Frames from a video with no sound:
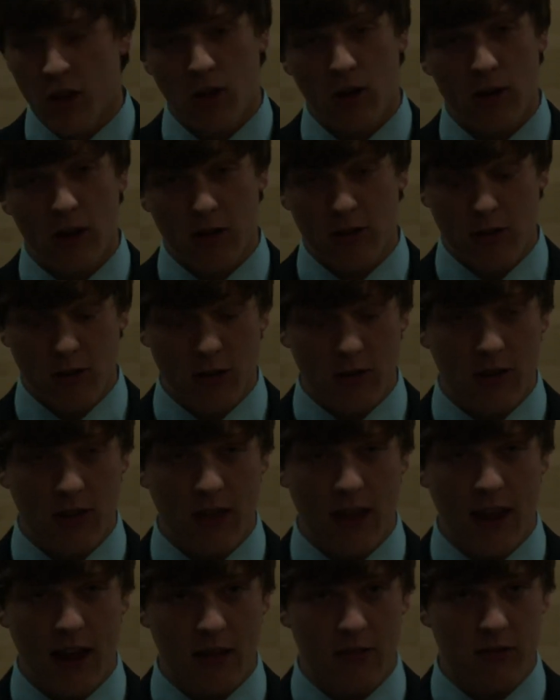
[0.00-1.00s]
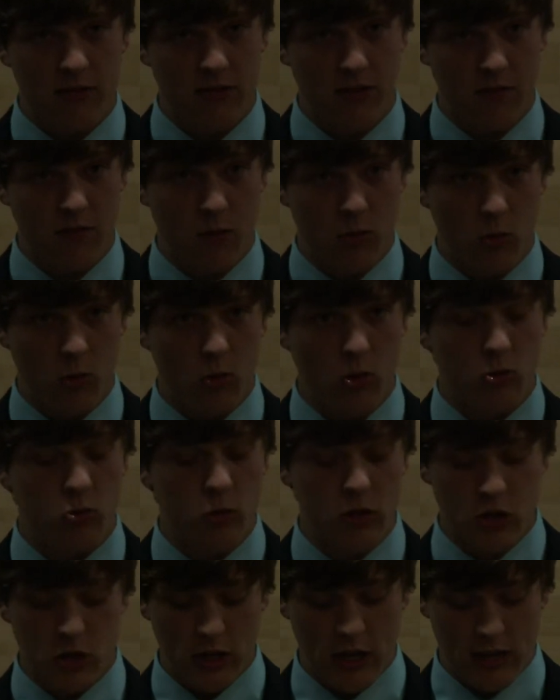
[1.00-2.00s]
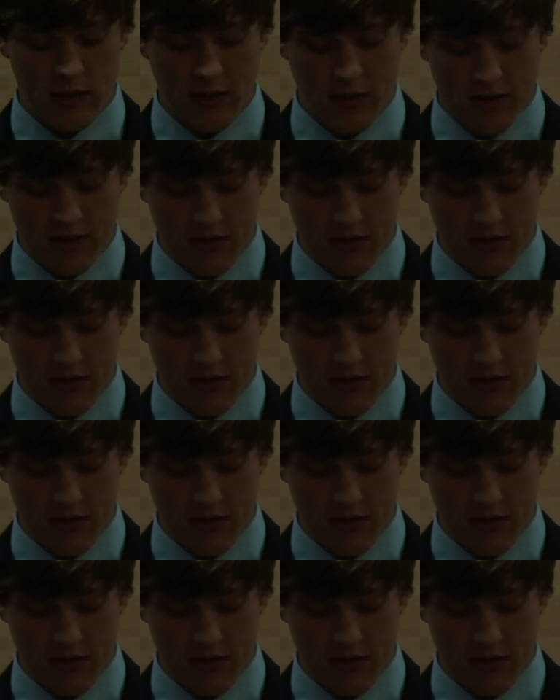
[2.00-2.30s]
or to turn to the answers of the world, which lead to